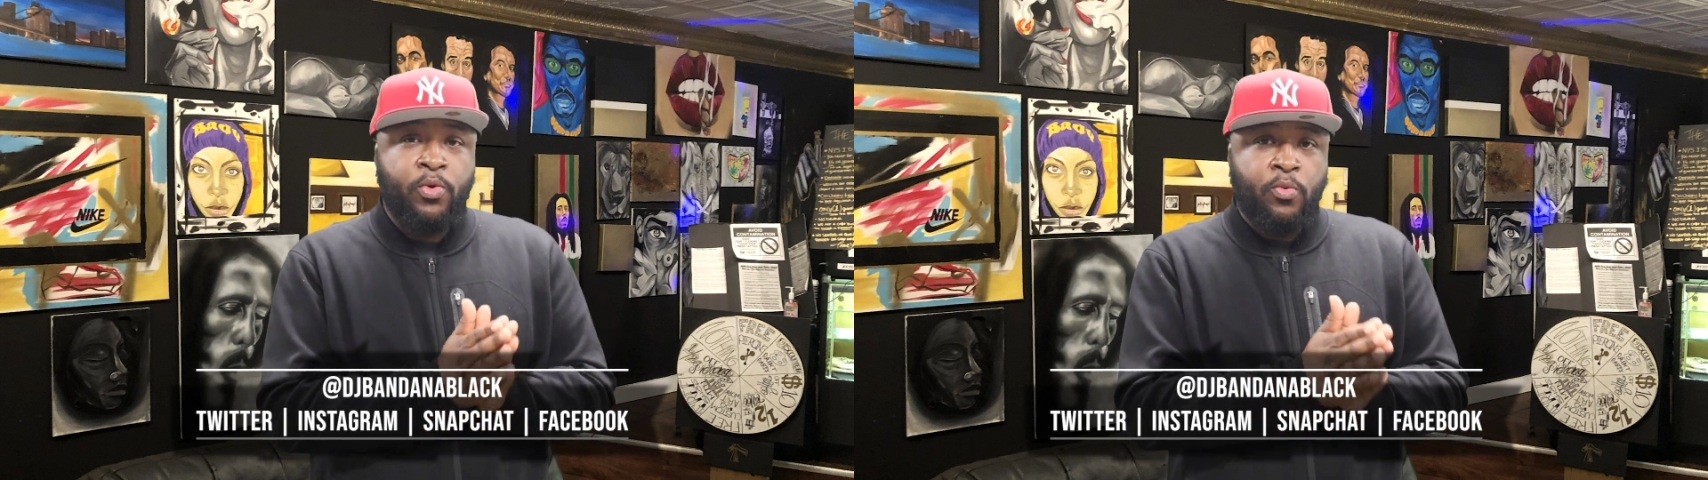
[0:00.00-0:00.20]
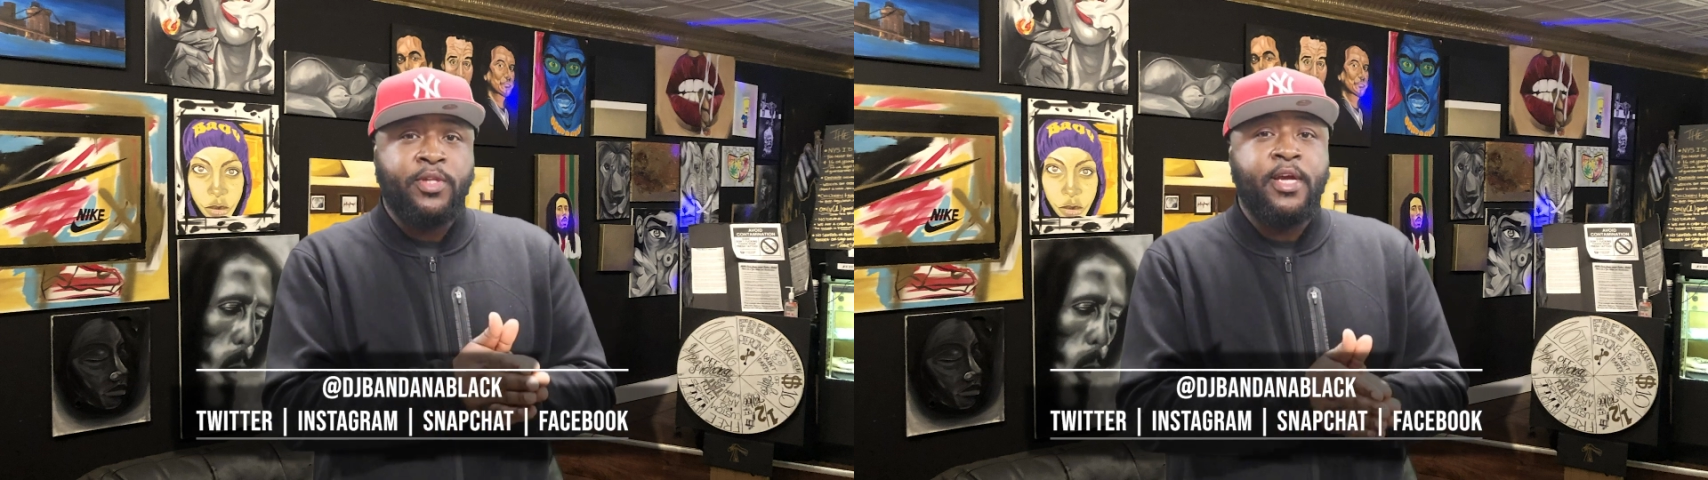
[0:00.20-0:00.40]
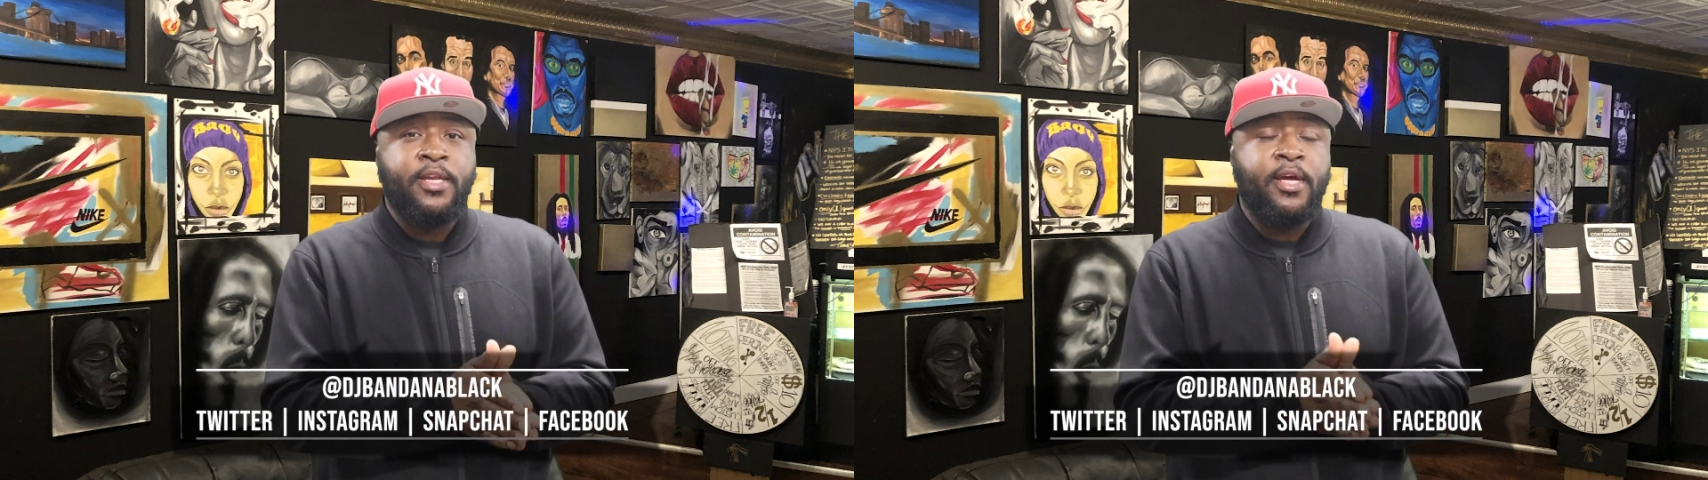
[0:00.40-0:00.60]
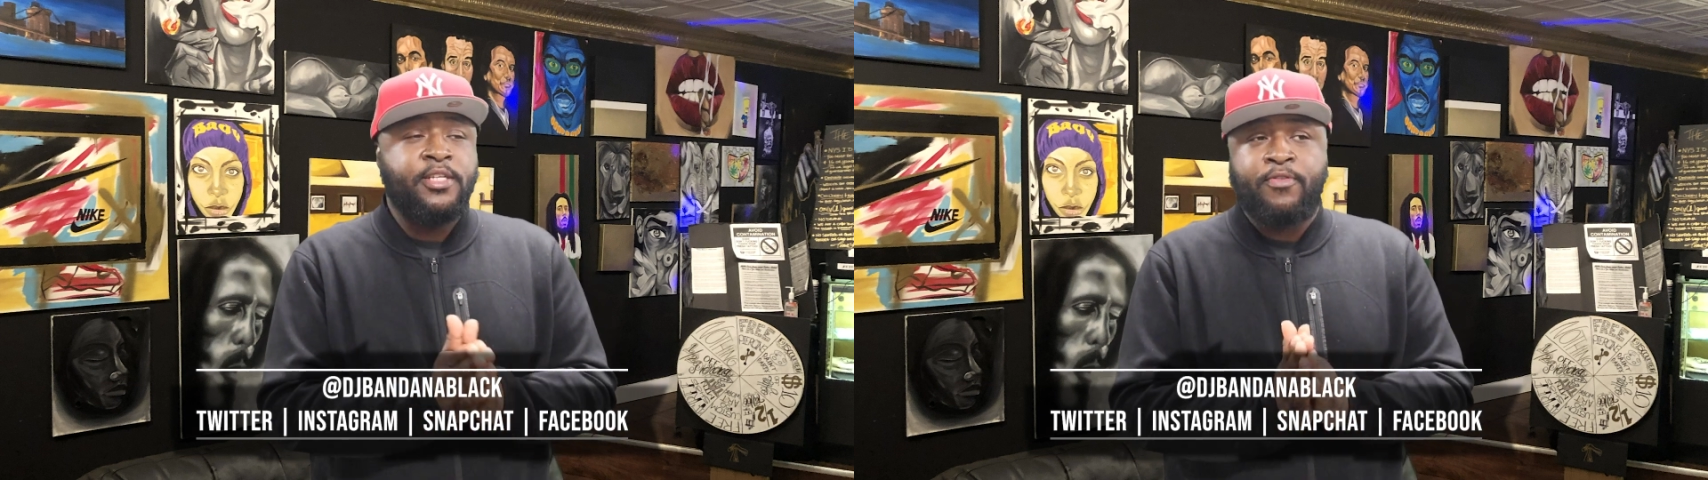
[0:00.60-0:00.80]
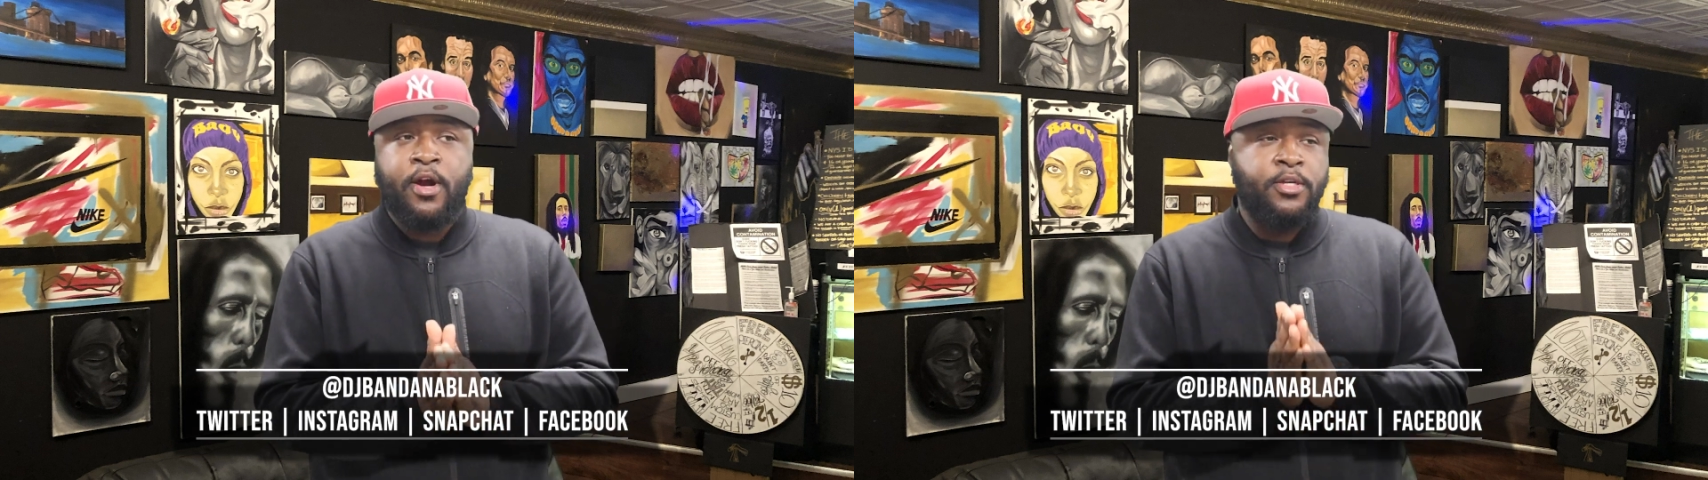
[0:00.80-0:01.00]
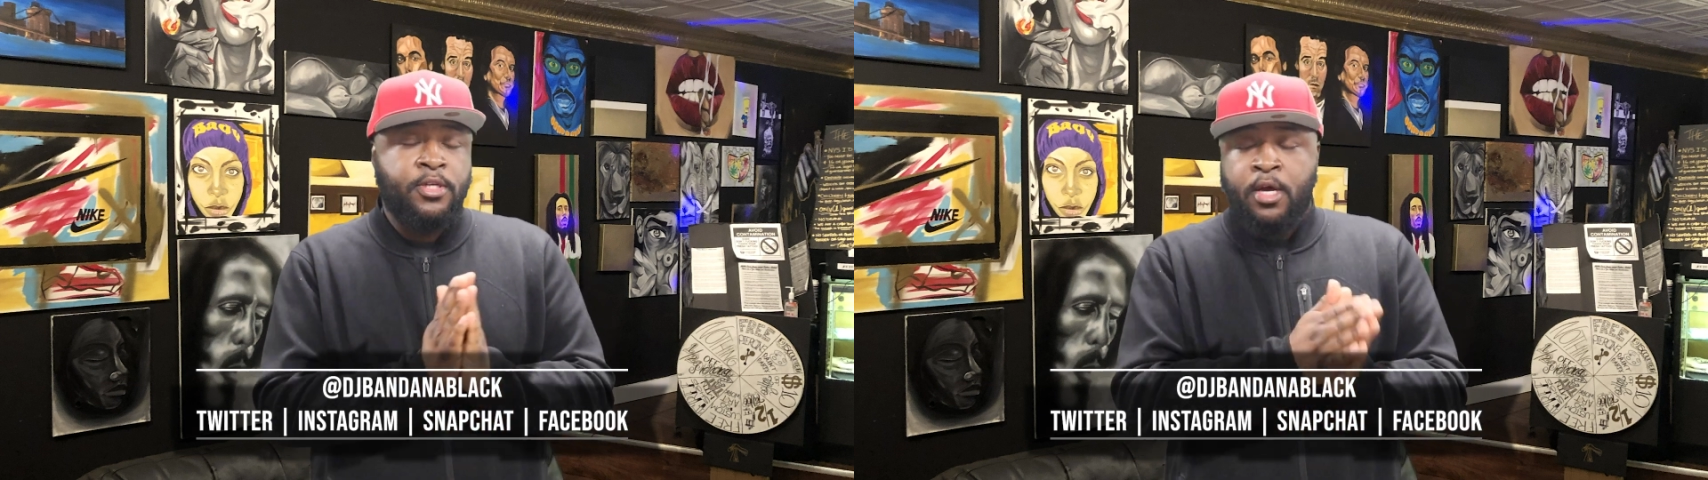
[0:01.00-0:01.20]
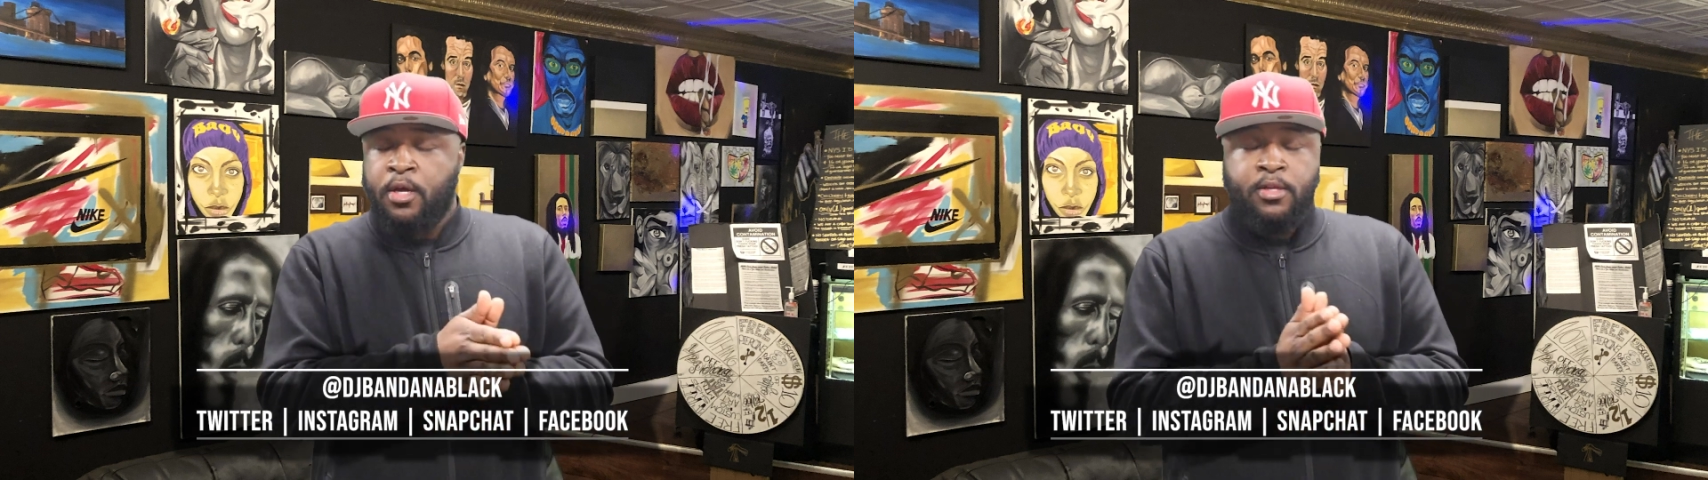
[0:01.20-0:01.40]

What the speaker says: what they did as far as